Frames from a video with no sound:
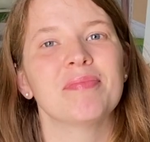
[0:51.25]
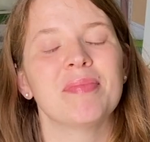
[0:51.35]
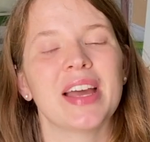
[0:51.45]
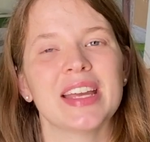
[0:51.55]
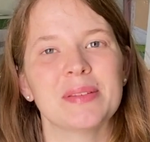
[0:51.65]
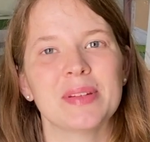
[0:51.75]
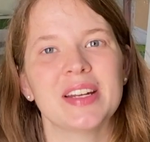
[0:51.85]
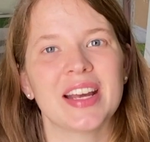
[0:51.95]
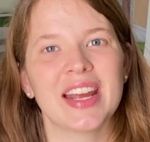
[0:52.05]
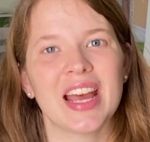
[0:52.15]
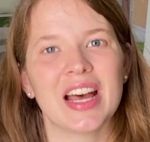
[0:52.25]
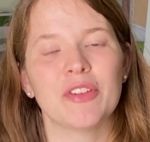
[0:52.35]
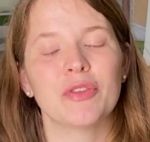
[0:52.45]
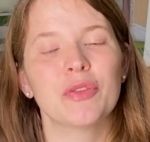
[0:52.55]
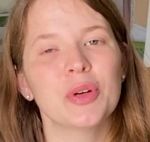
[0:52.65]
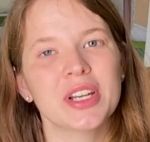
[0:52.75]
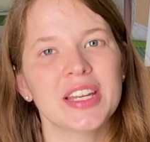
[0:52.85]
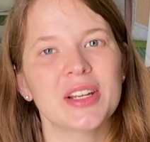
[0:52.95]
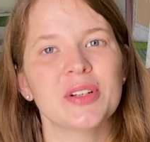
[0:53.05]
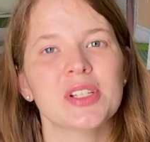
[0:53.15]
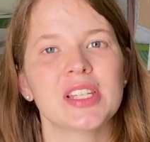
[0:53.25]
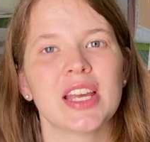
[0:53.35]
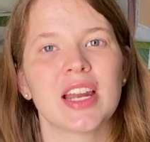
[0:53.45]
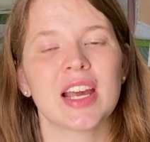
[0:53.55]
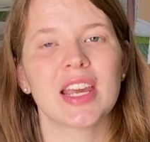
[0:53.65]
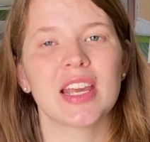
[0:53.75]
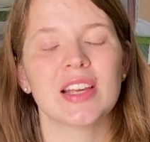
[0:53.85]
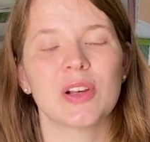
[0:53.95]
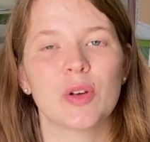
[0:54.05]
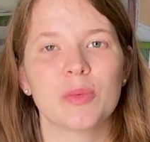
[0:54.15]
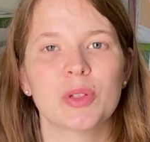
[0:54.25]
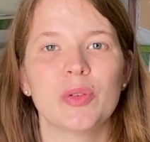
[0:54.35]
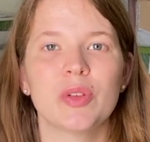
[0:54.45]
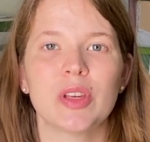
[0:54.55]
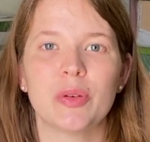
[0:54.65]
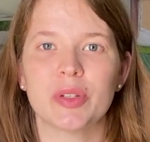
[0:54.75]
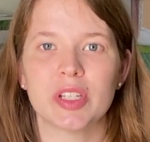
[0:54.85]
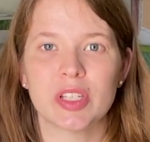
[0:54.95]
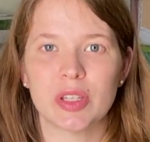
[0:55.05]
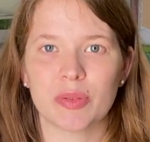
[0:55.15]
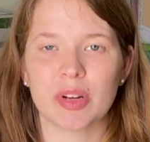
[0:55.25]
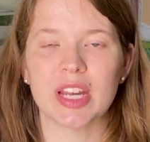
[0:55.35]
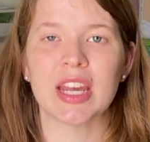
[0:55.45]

My husband and I have 4 kiddos, and I homeschool the oldest 3.